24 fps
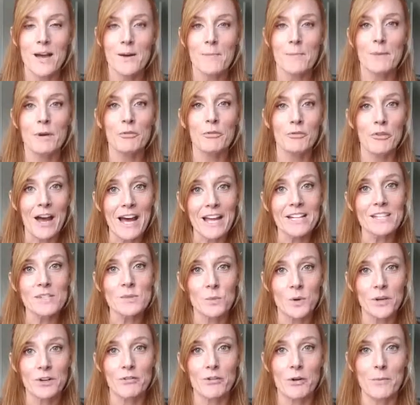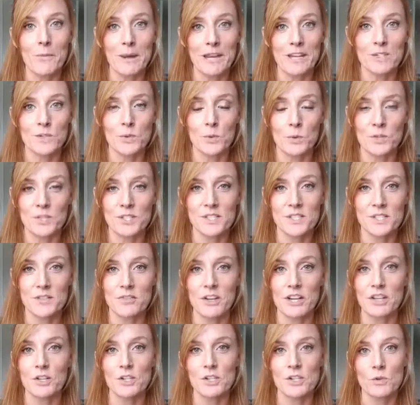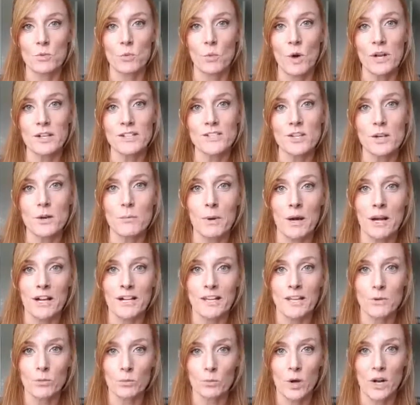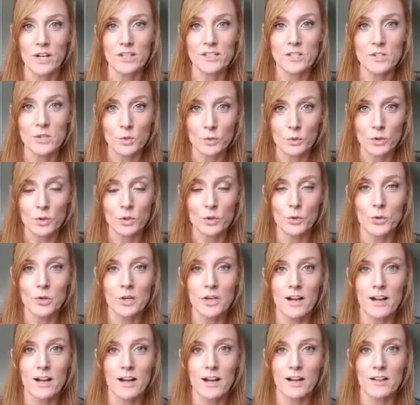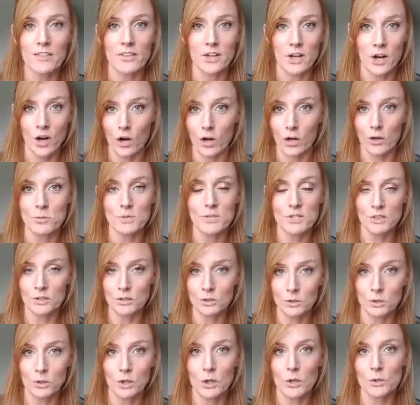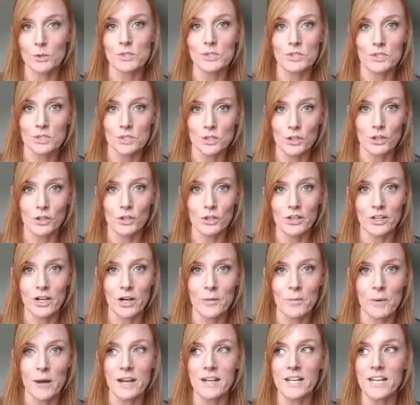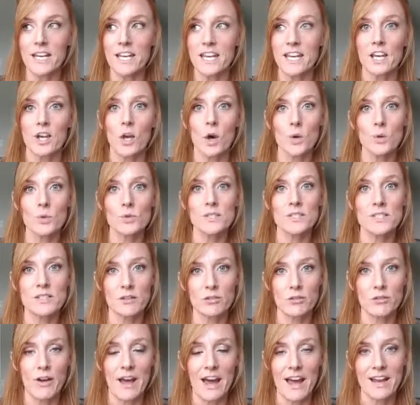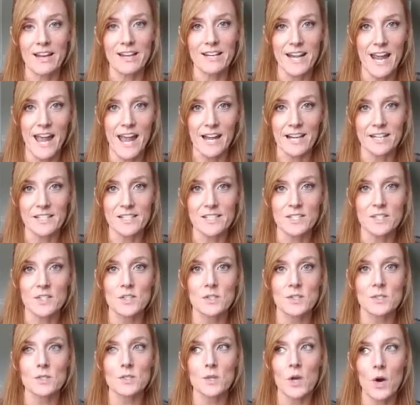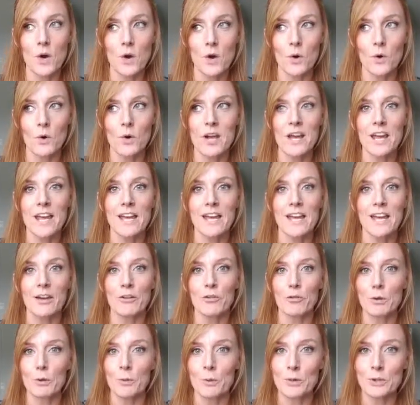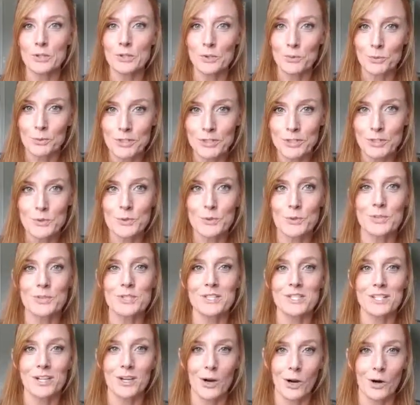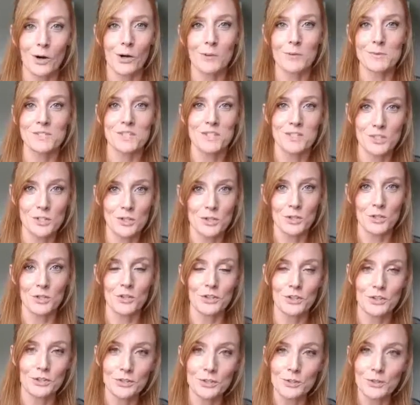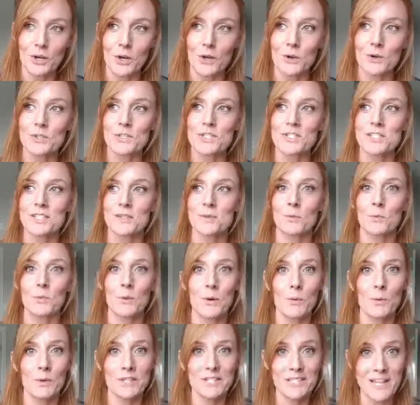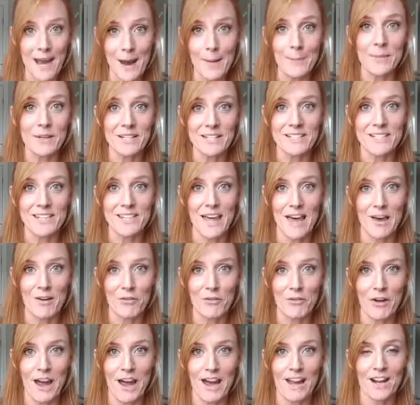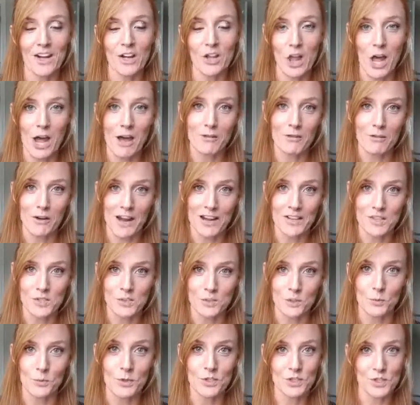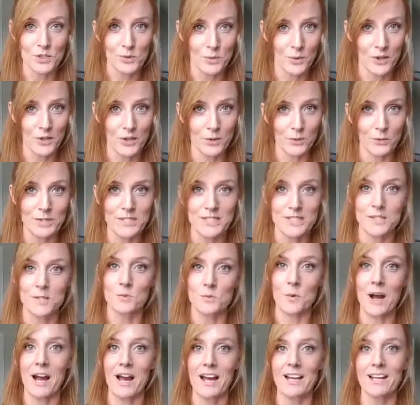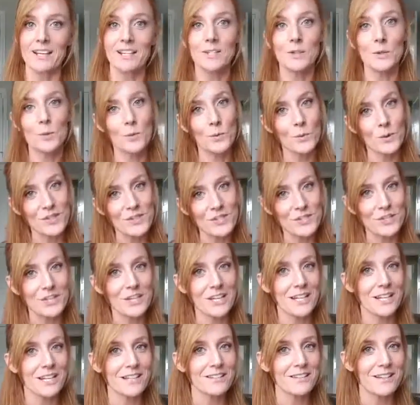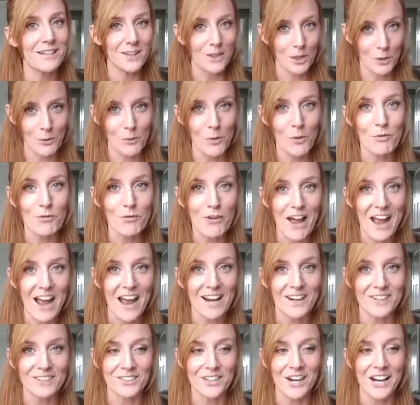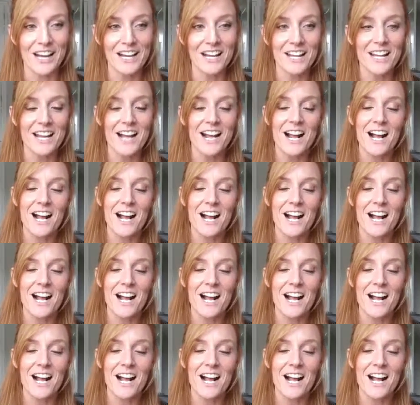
But fat is one of our main sources of energy. Once our body runs through the carbs, the glucose, the sugar in our body, it goes to fat next. So if we were to reduce the carbs and the sugar and the glucose, we would tap into that fat a lot faster, which is one of the reasons why we should eat a little more fat, right?